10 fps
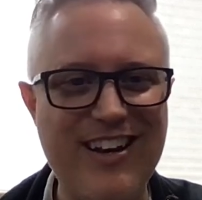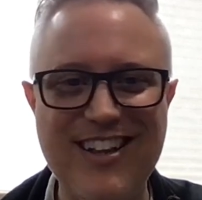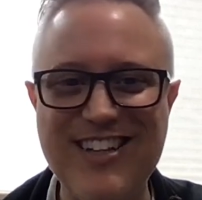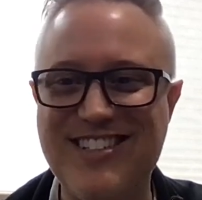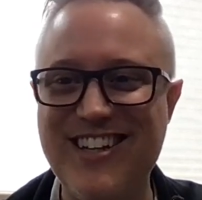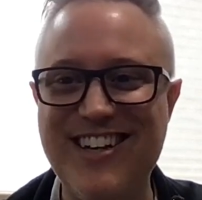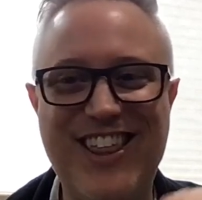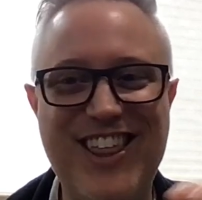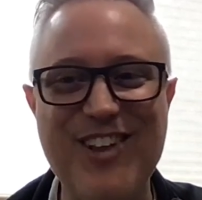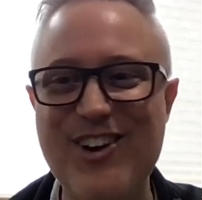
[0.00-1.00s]
listen
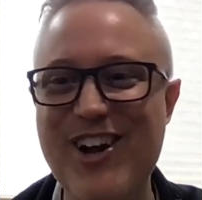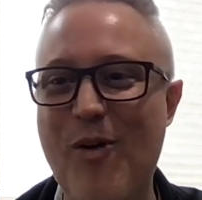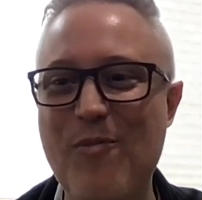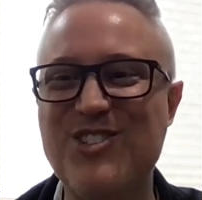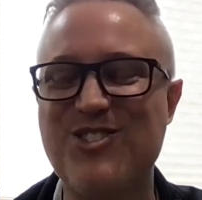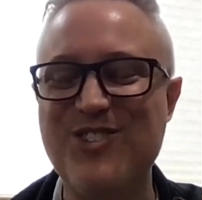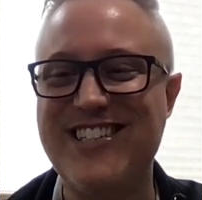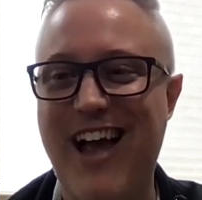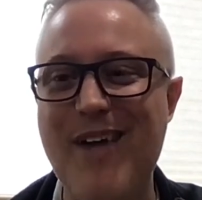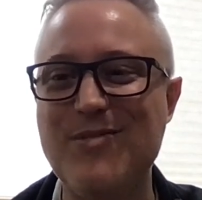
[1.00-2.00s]
three, almost three
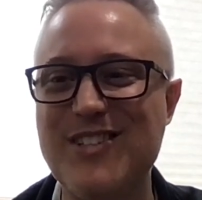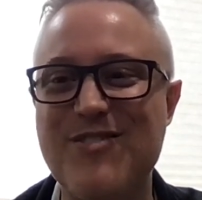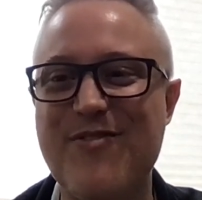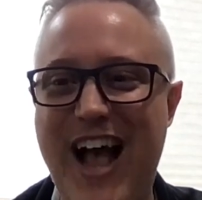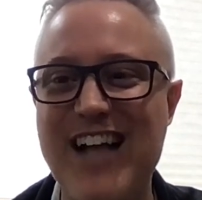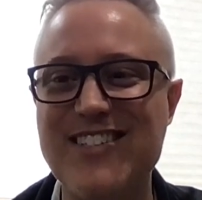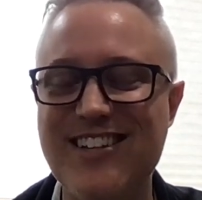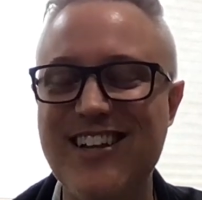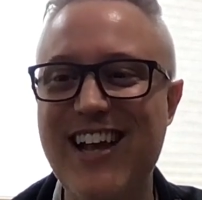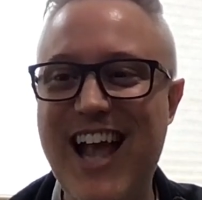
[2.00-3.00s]
times as fast
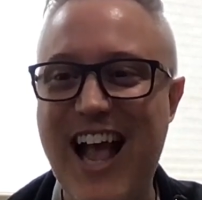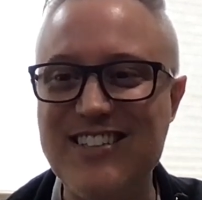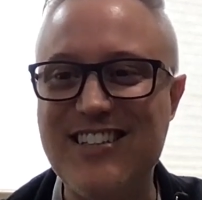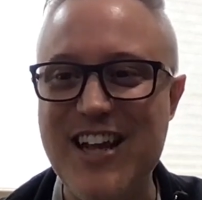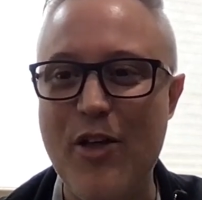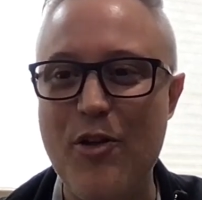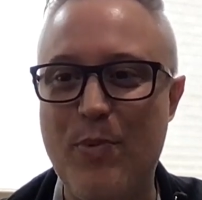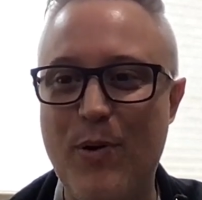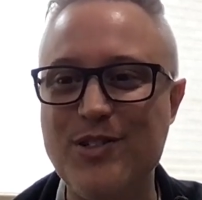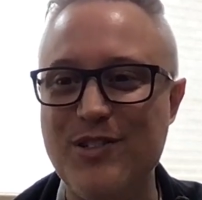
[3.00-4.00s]
as the other
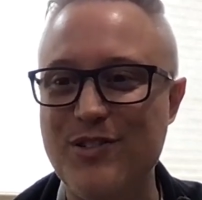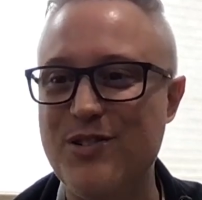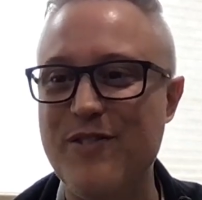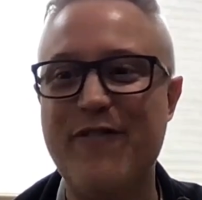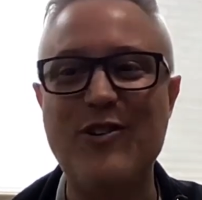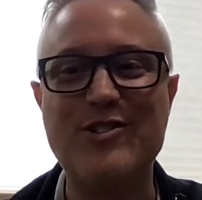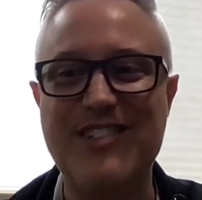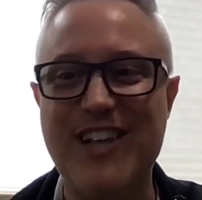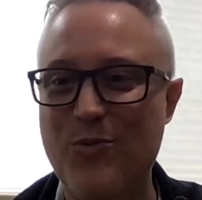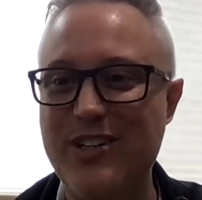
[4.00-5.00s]
person. So the first
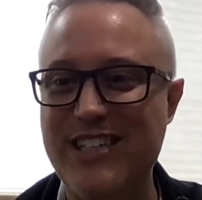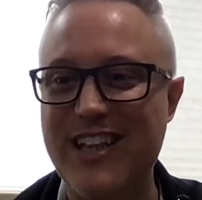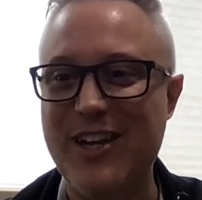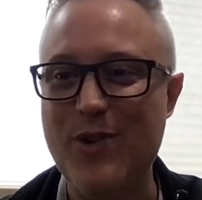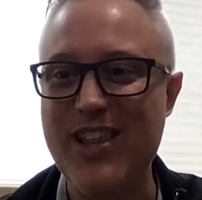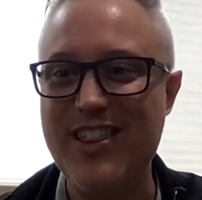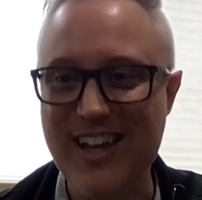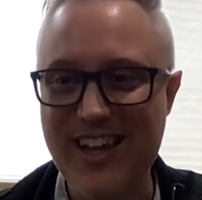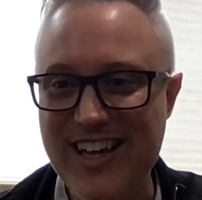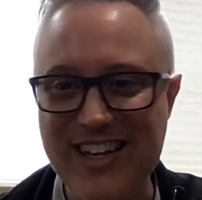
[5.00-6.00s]
thing we're dealing with
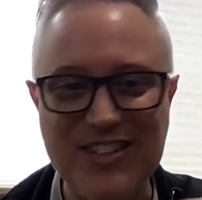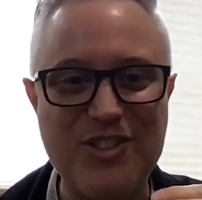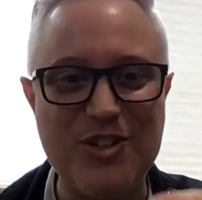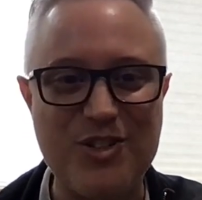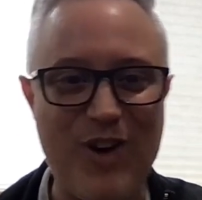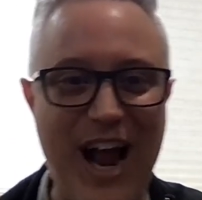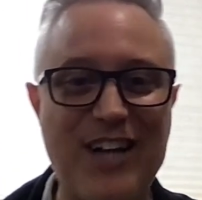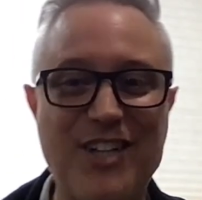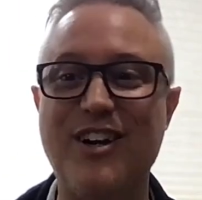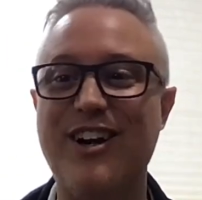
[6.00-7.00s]
is
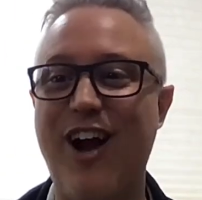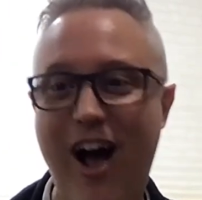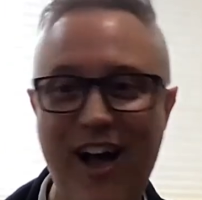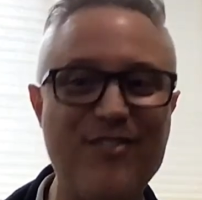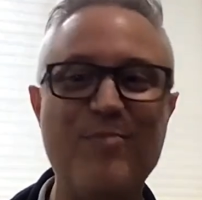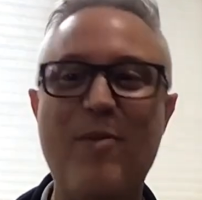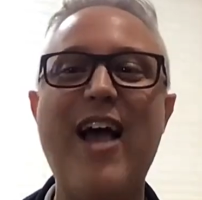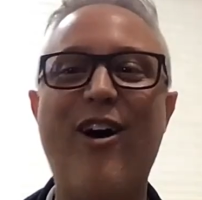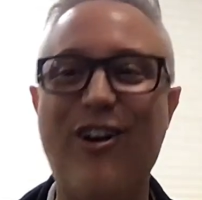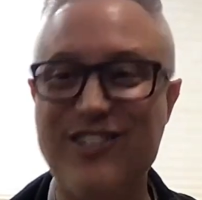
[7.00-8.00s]
distraction caused by
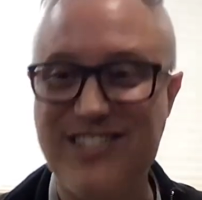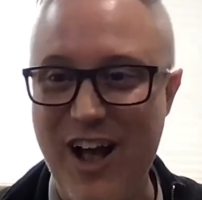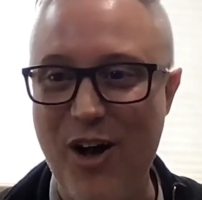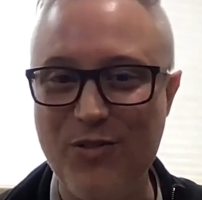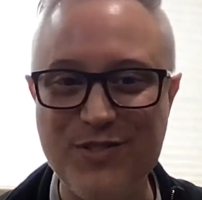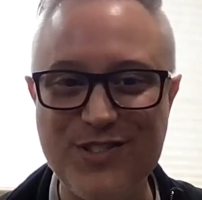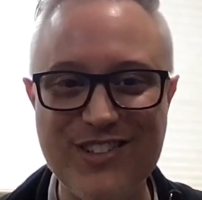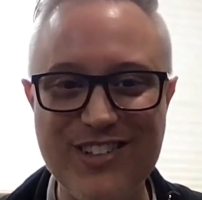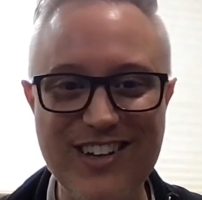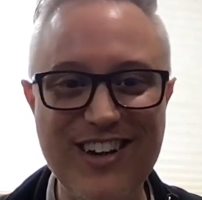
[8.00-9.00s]
ourselves,
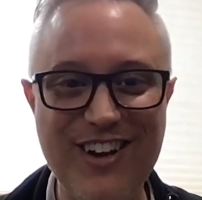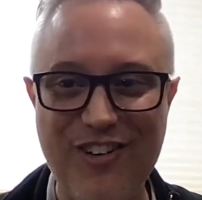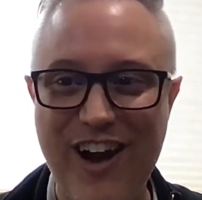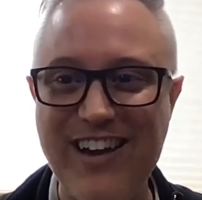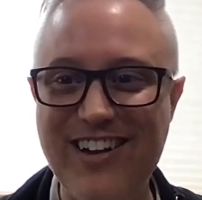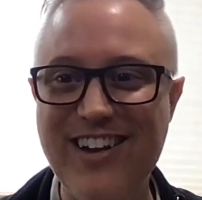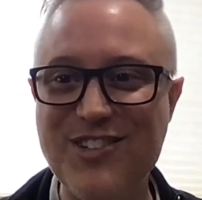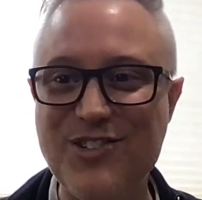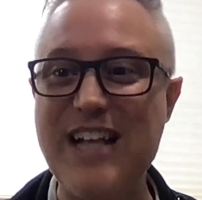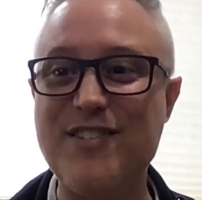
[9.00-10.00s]
right?
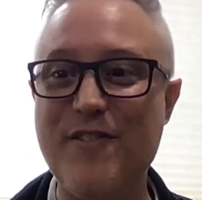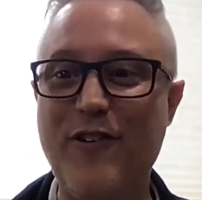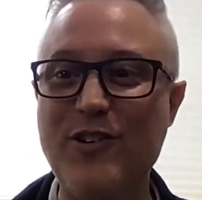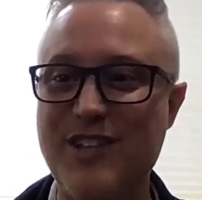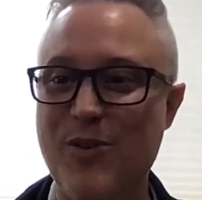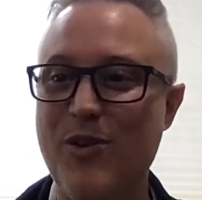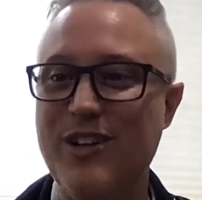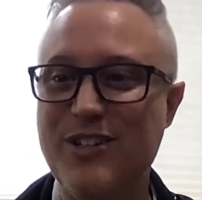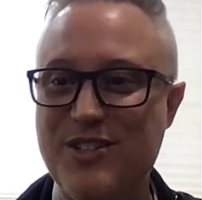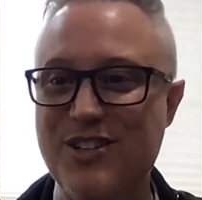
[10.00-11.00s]
So that's the first thing.
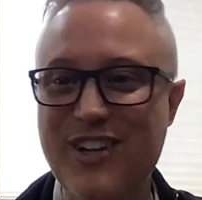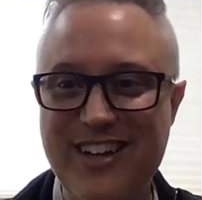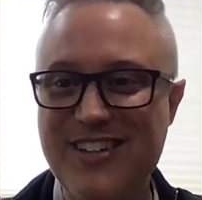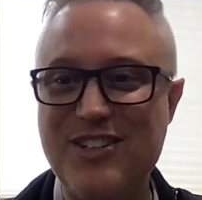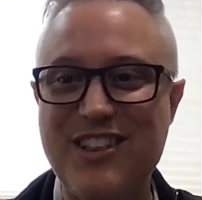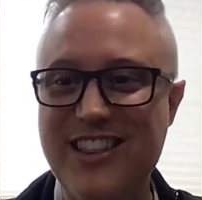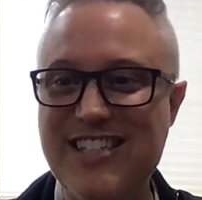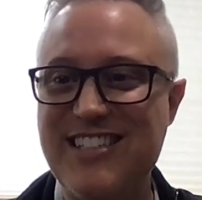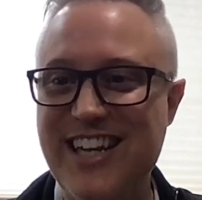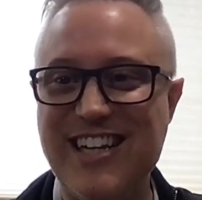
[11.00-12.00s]
Just just
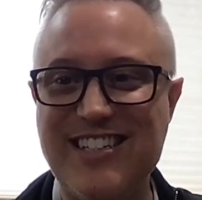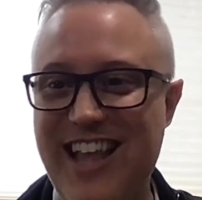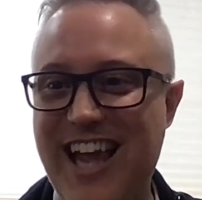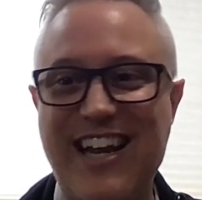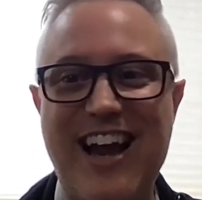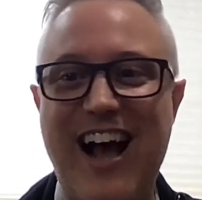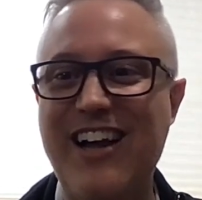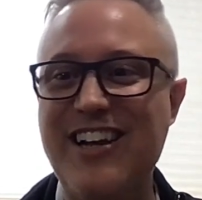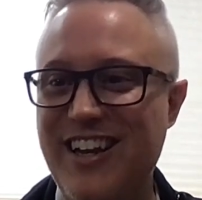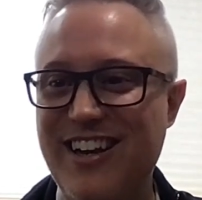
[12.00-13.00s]
listening is like an
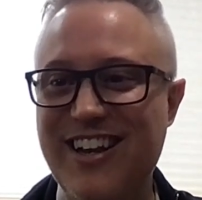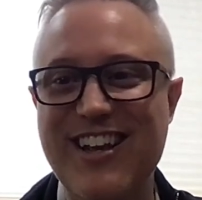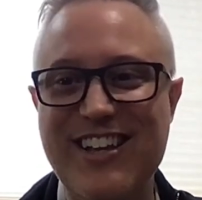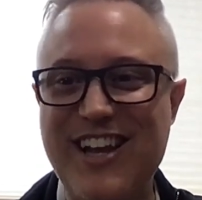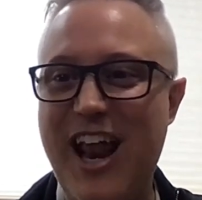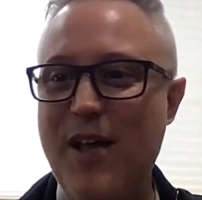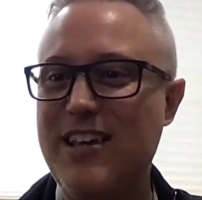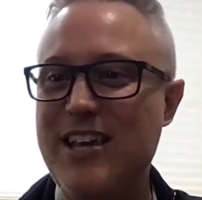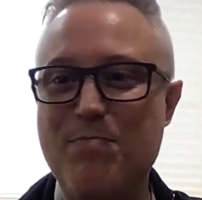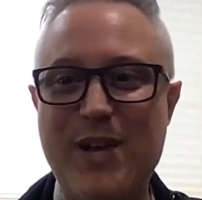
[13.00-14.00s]
onion. You got to
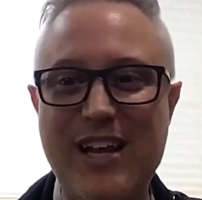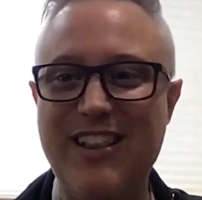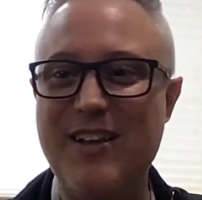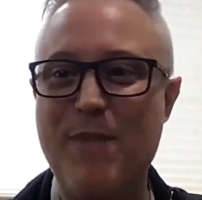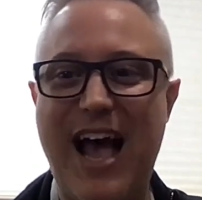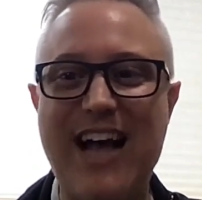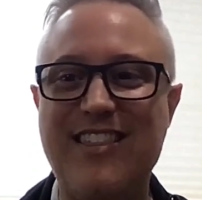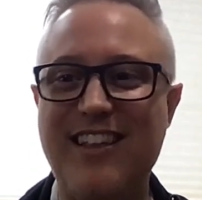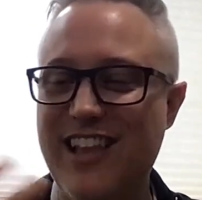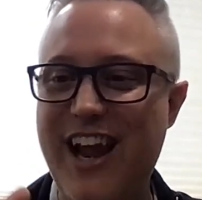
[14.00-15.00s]
keep peeling back
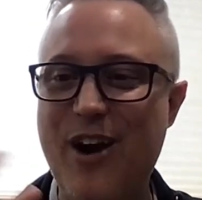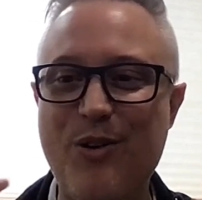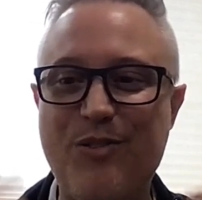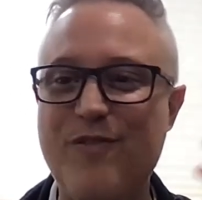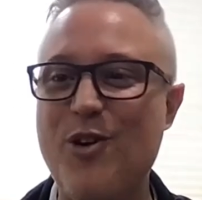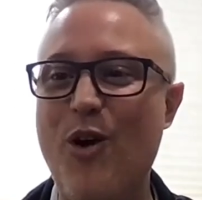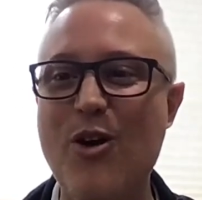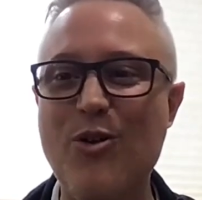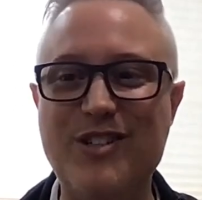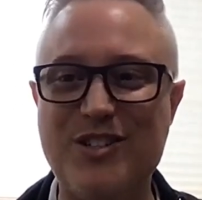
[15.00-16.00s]
the layers of your
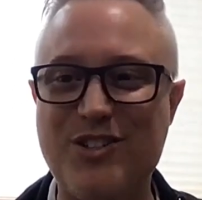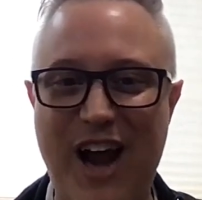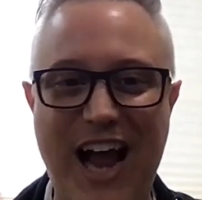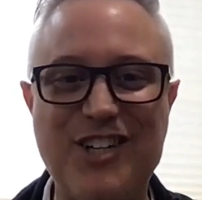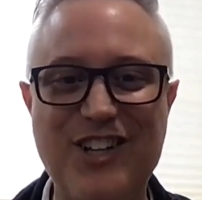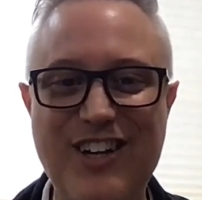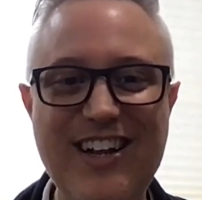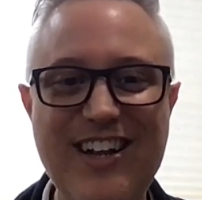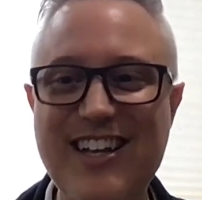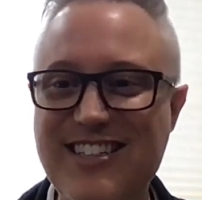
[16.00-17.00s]
own distraction
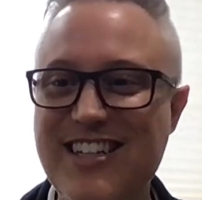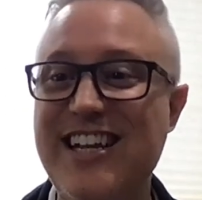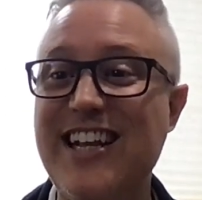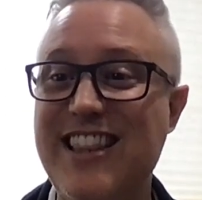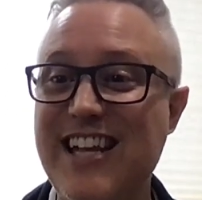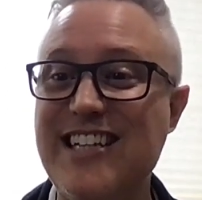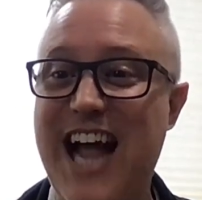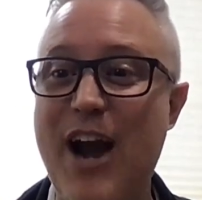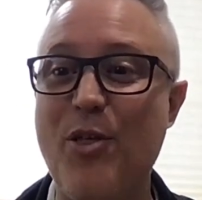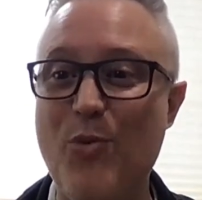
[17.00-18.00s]
to get things
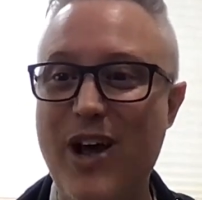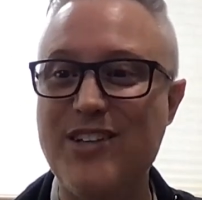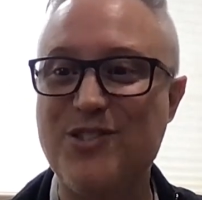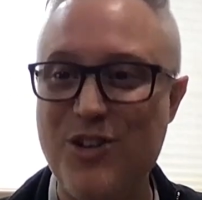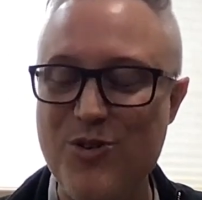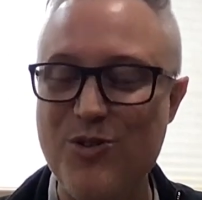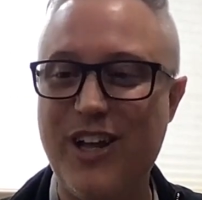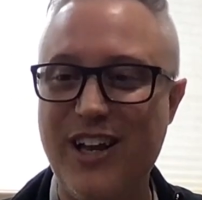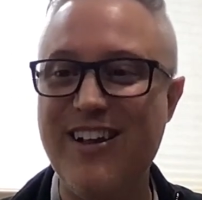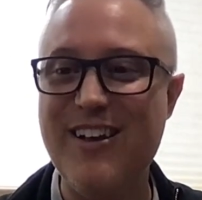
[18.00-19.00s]
out of the way so you
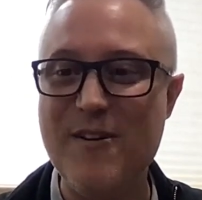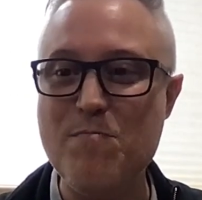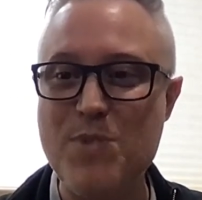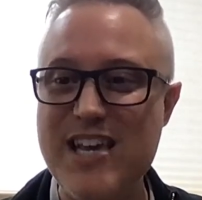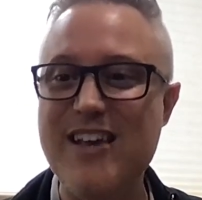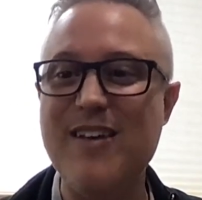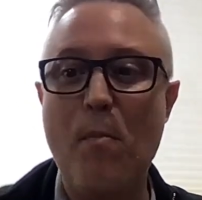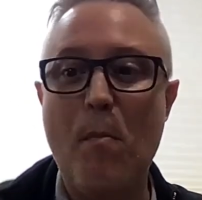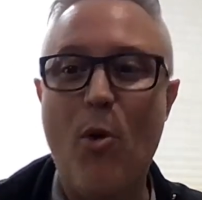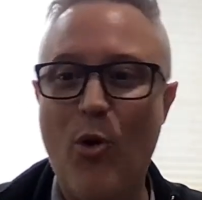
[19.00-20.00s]
can be
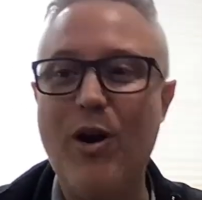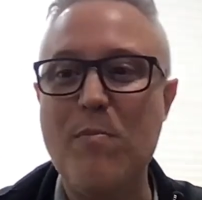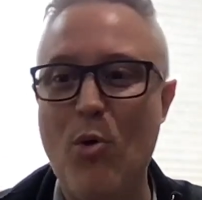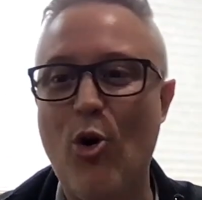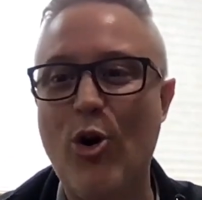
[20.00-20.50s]
more and more